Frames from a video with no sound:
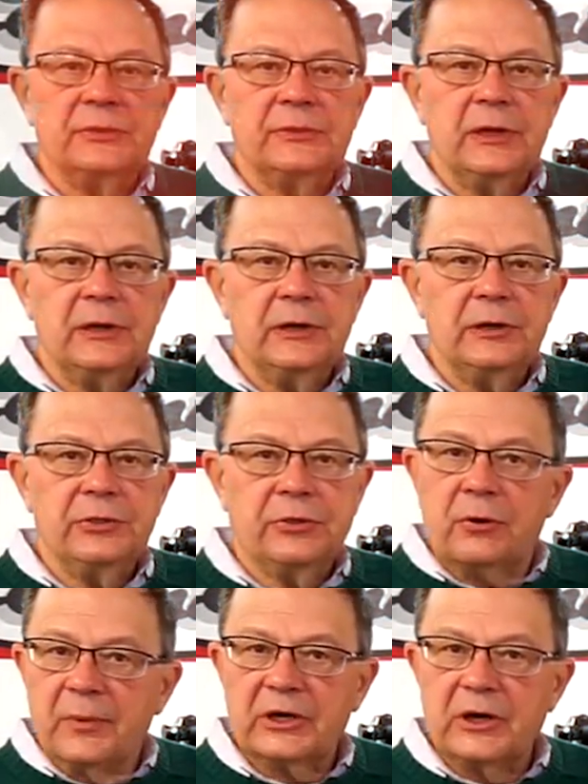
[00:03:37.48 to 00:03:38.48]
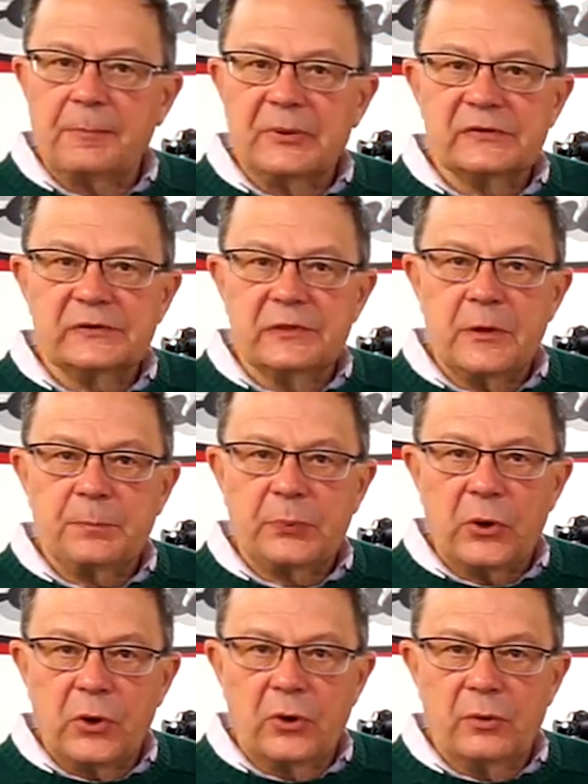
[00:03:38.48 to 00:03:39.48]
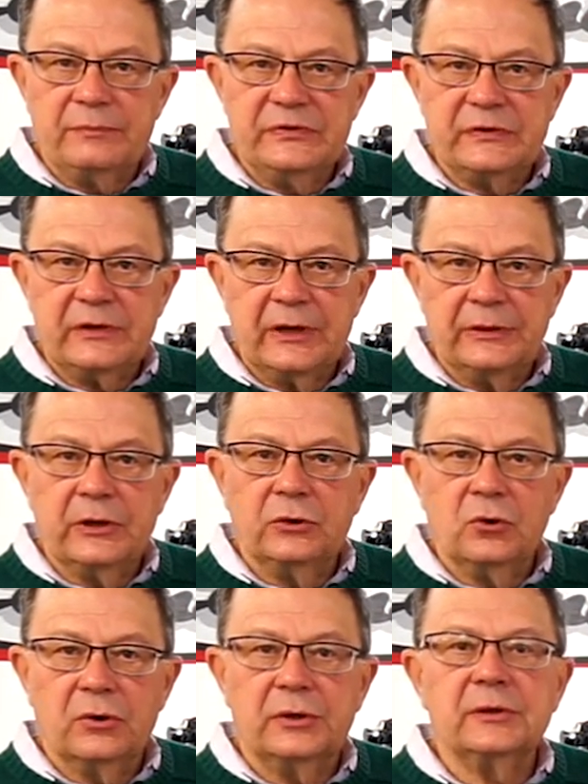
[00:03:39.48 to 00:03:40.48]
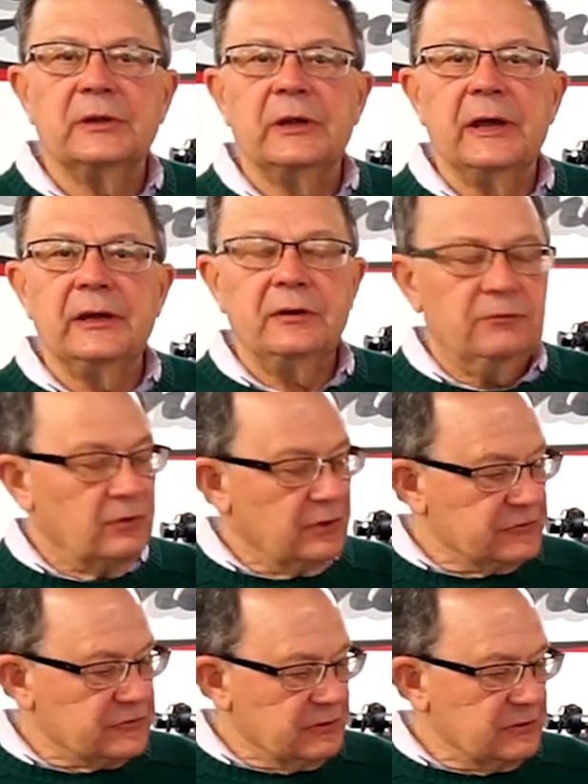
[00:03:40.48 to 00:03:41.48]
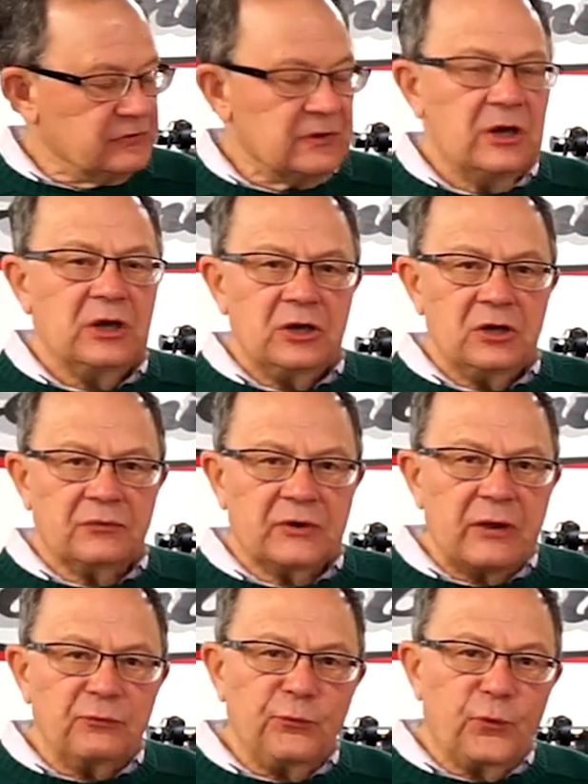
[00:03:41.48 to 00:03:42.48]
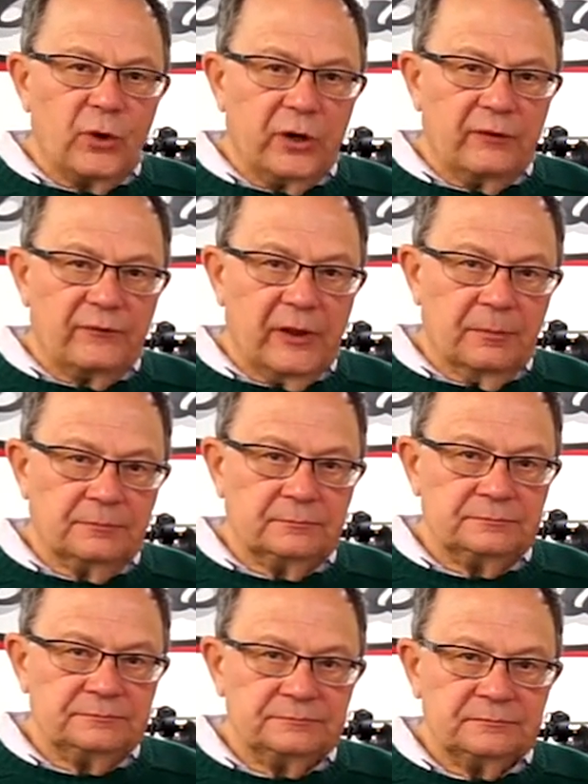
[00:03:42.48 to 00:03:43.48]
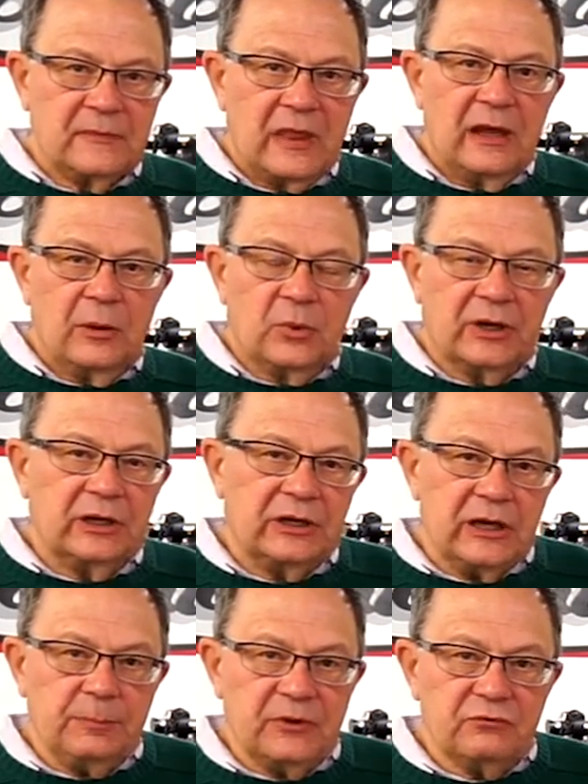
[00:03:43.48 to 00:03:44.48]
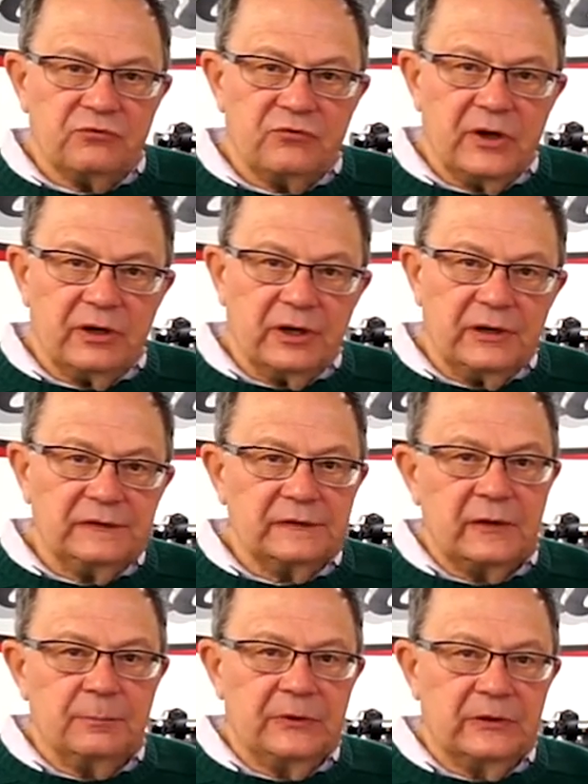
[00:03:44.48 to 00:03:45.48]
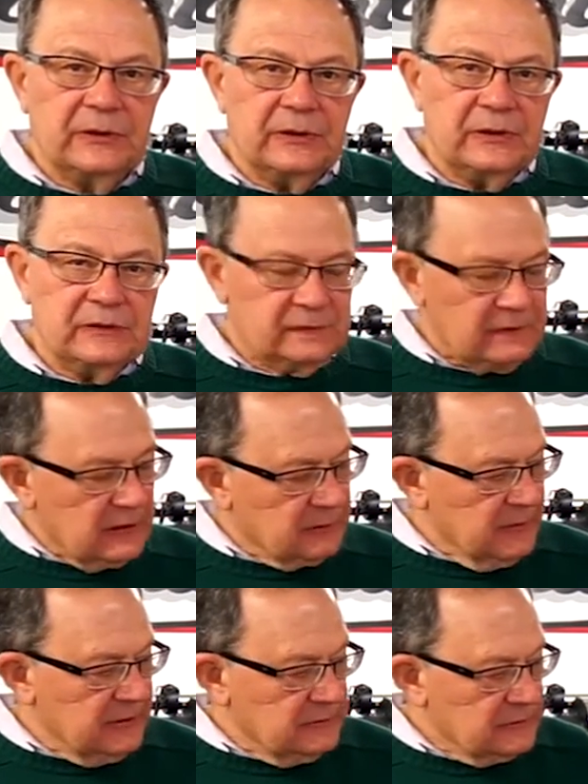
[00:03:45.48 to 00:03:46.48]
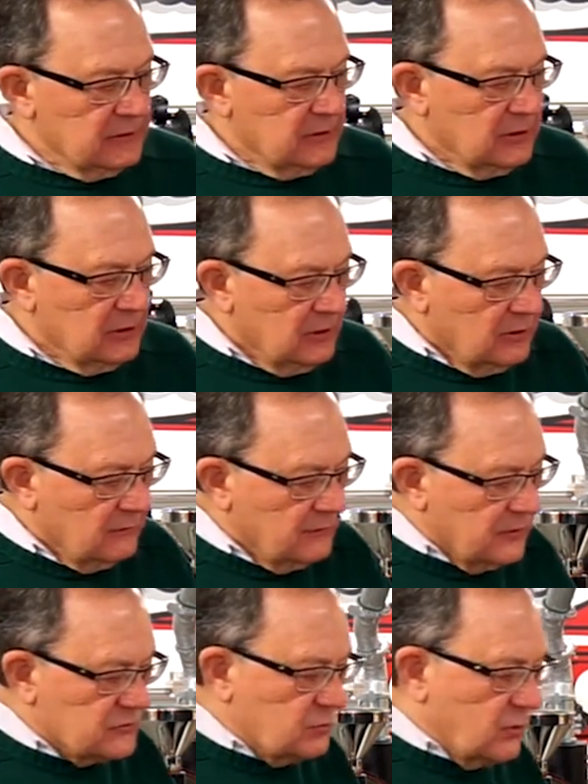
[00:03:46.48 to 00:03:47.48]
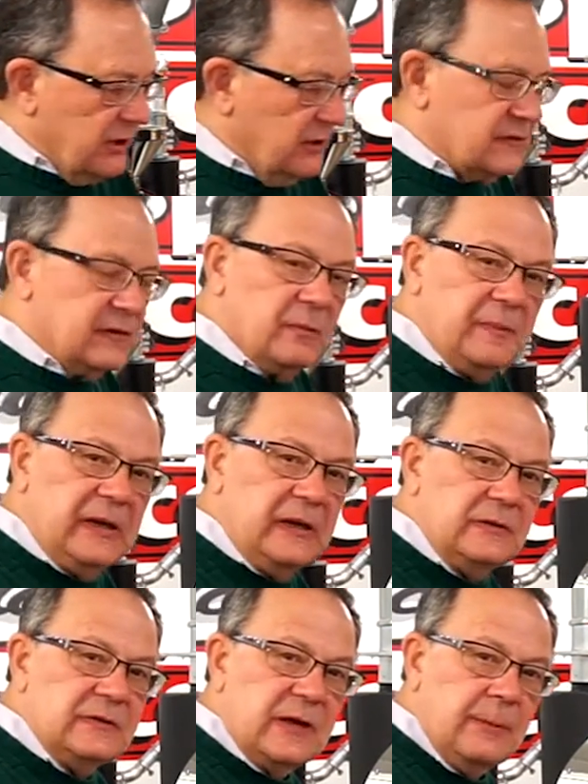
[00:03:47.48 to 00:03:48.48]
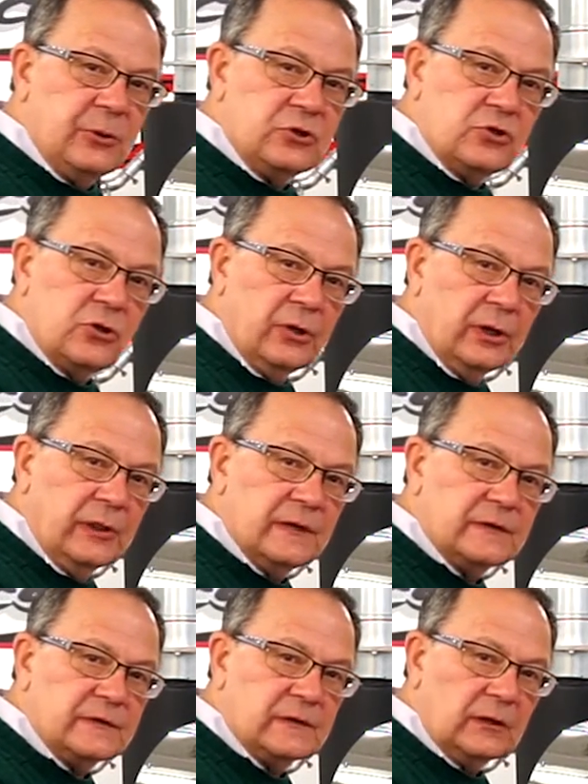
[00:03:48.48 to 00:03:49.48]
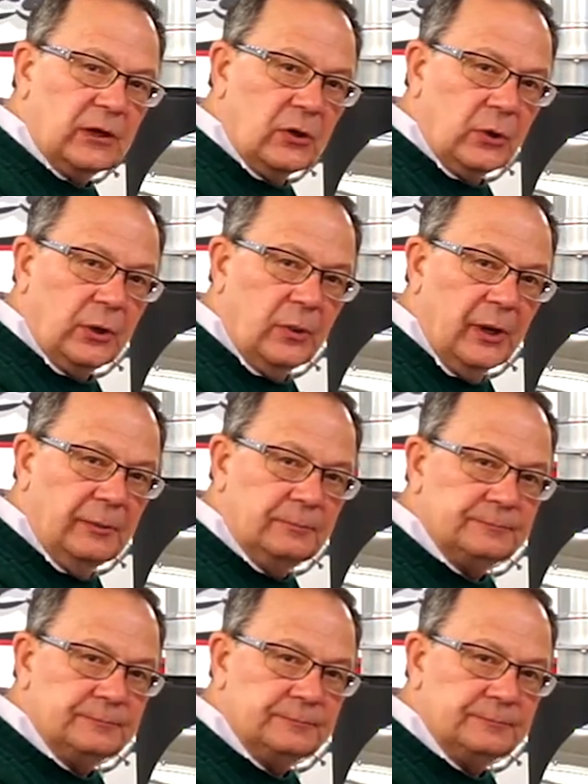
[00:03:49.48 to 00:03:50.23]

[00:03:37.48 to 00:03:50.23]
the thermocouples and the probes on the north line of roasters. You've got 4 of them. We're going to keep it very simple in this segment. First one is the vane temperature, and it's the lower one.